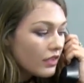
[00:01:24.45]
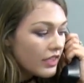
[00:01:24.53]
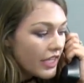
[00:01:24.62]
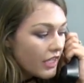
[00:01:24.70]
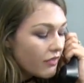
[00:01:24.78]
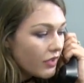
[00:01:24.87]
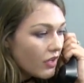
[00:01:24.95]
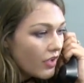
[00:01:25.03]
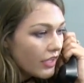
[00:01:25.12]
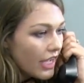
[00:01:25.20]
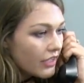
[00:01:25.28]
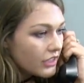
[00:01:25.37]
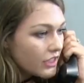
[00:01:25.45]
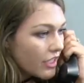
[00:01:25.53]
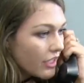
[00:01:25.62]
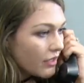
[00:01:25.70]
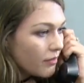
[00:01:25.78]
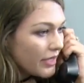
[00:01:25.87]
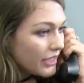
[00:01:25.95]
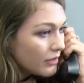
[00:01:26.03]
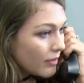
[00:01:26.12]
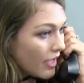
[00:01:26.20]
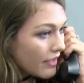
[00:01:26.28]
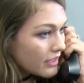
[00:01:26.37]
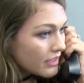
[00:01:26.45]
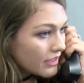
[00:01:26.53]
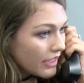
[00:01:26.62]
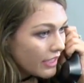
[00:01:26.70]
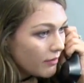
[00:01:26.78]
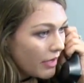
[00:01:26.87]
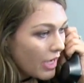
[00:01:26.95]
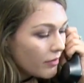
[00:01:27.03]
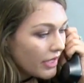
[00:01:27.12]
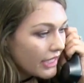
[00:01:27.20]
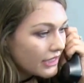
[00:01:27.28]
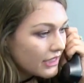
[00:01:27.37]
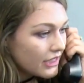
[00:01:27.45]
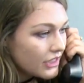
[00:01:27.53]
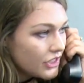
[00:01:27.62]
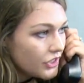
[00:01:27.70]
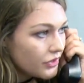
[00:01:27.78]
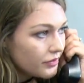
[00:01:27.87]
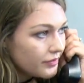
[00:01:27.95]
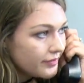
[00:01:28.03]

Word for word: Thank you for calling Halcyon Men's Spa. This is Kim. How may I assist you?